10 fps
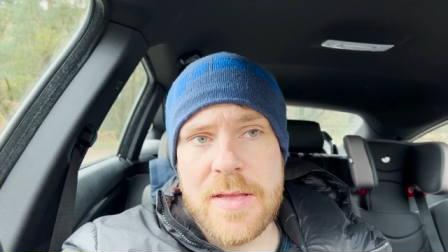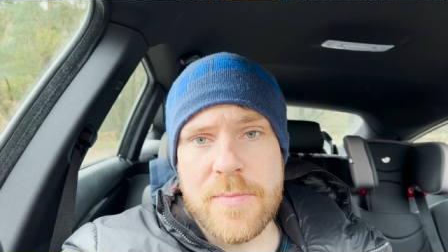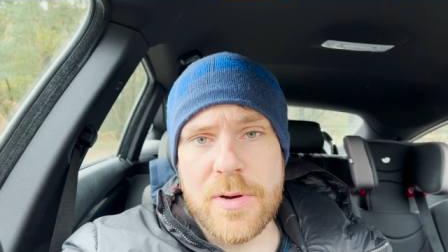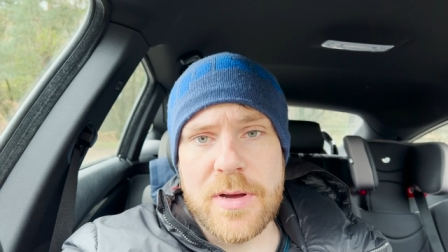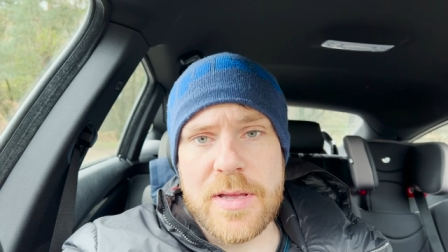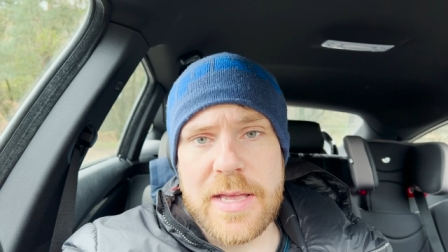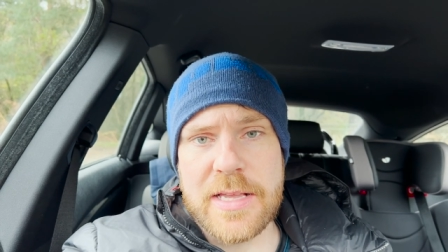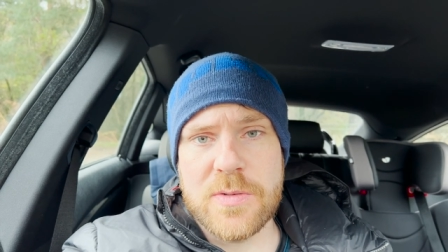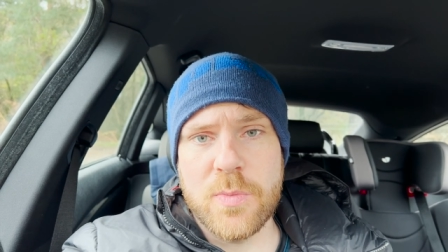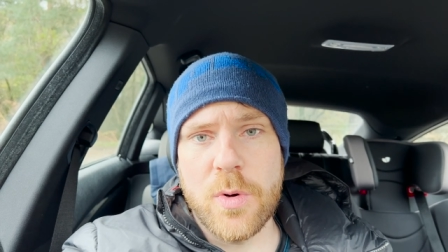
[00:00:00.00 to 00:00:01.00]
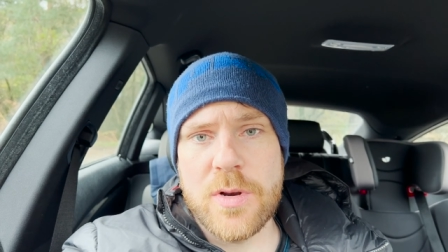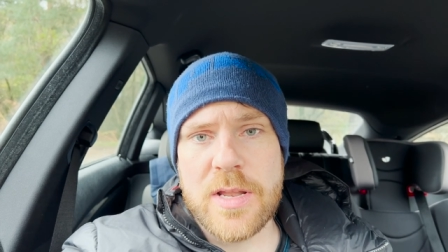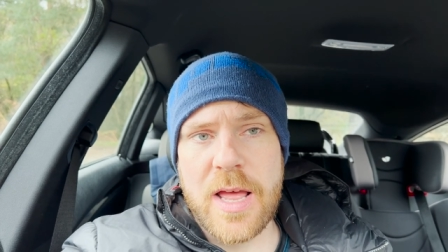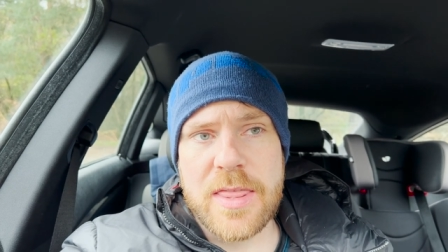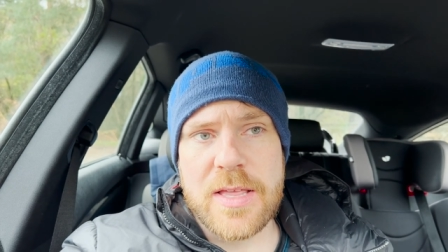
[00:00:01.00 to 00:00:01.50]
but it's one
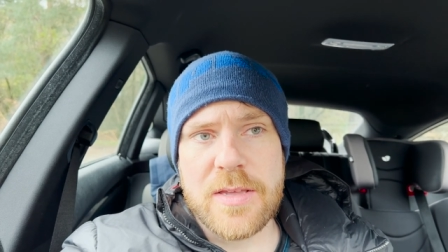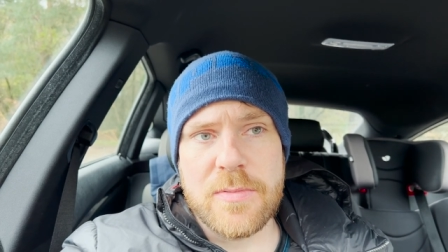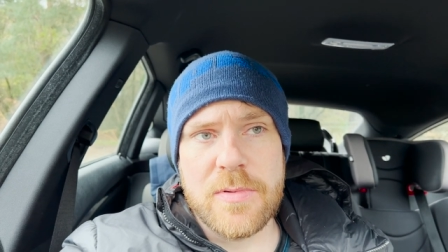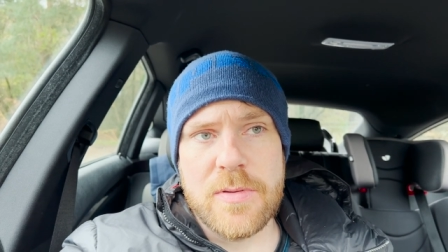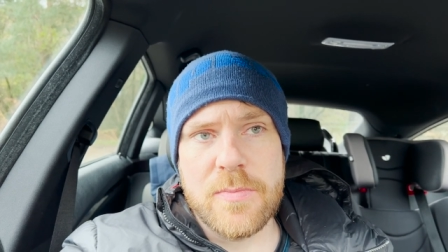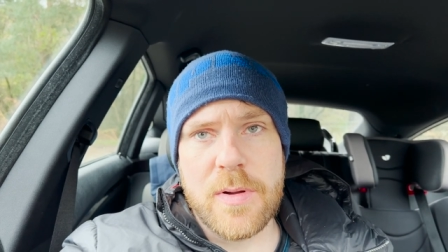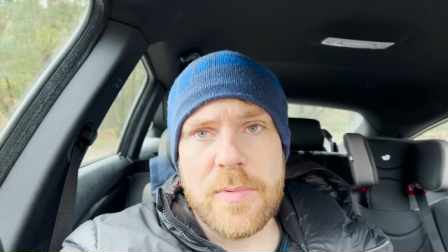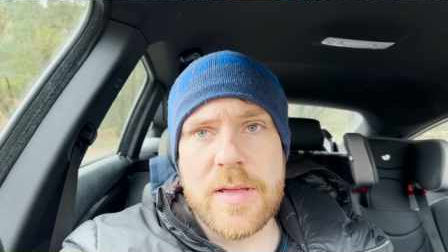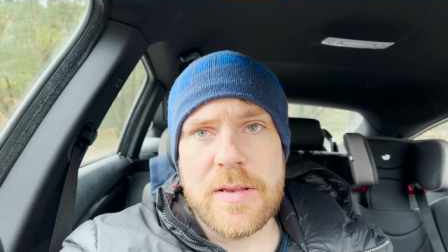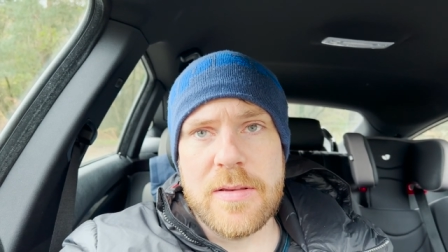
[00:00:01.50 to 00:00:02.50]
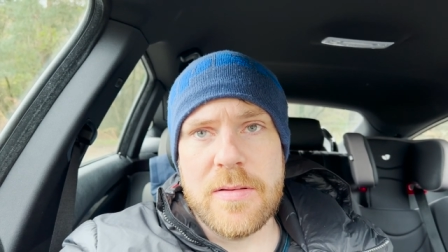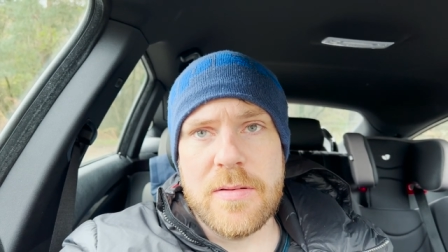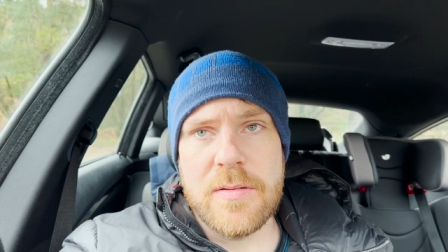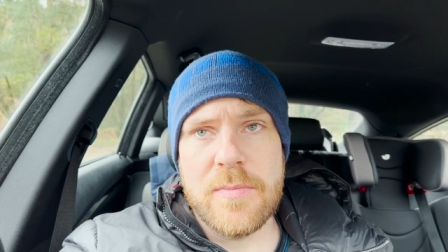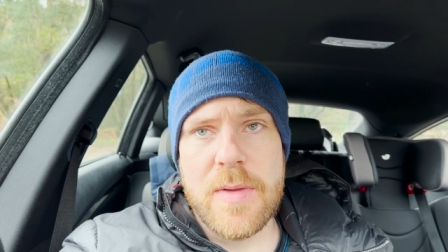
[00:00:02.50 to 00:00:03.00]
that I think probably
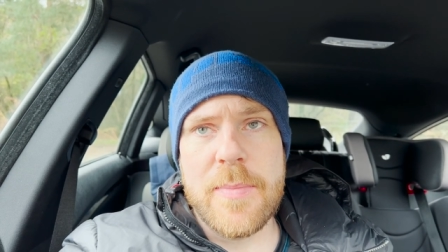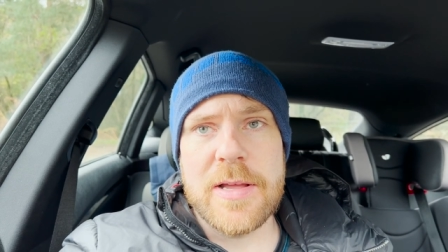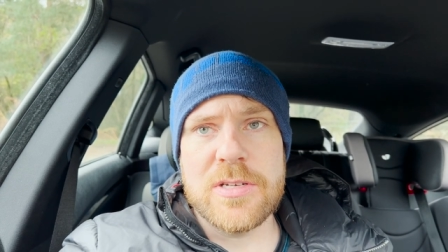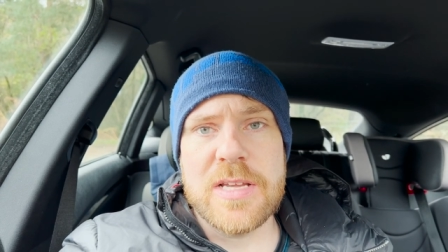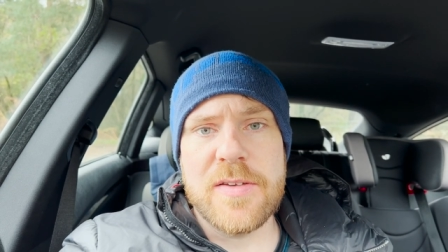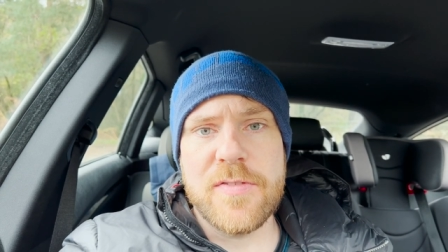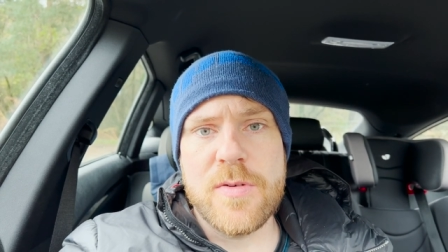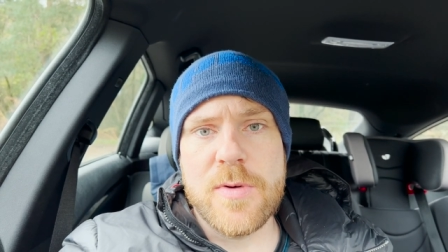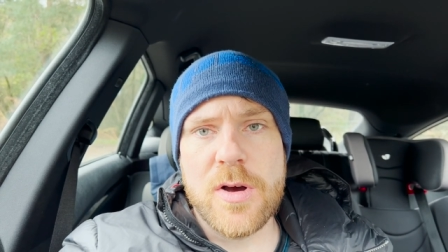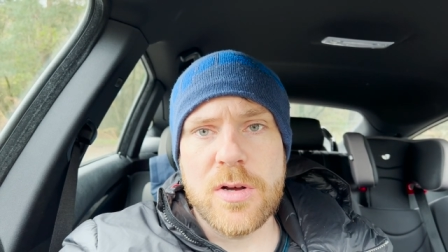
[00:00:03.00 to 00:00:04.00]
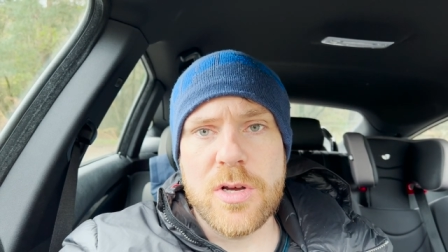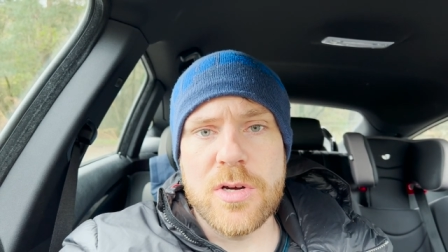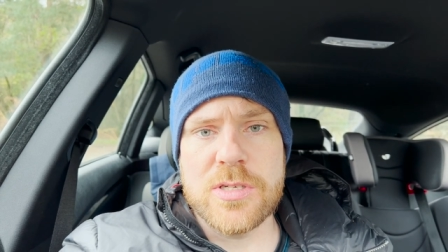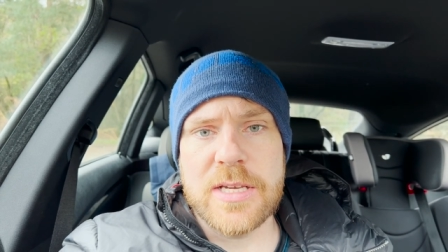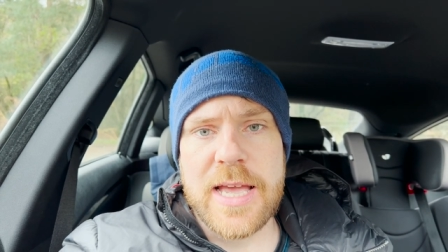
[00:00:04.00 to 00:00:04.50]
maybe I just need a few more
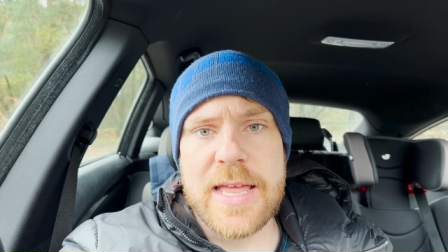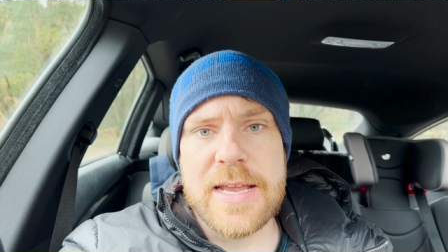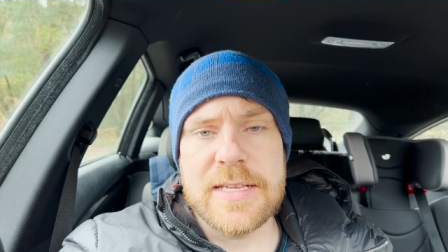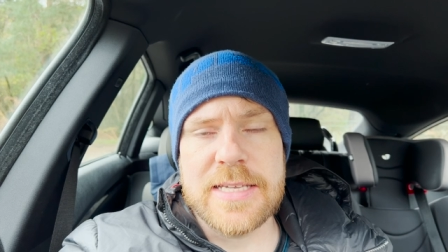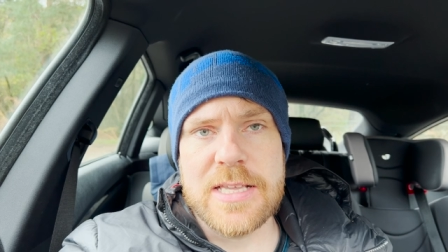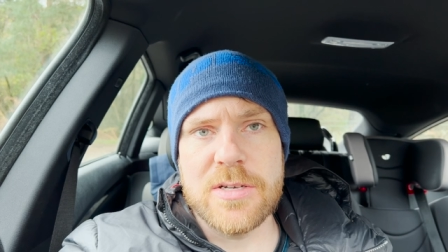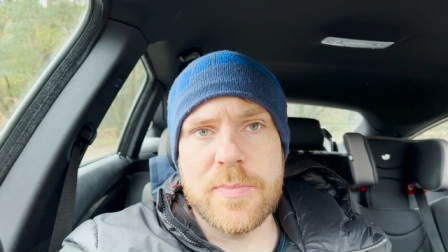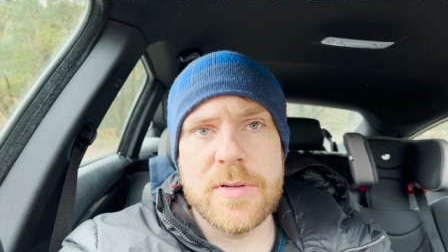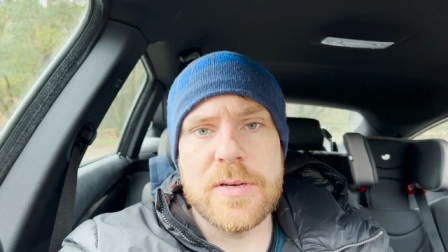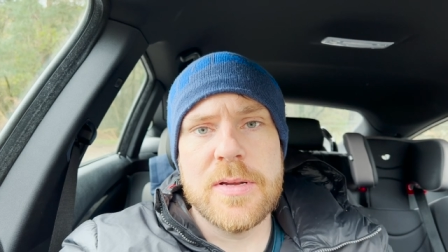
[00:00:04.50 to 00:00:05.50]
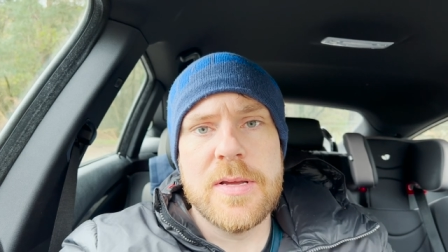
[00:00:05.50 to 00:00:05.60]
goes at getting it set up and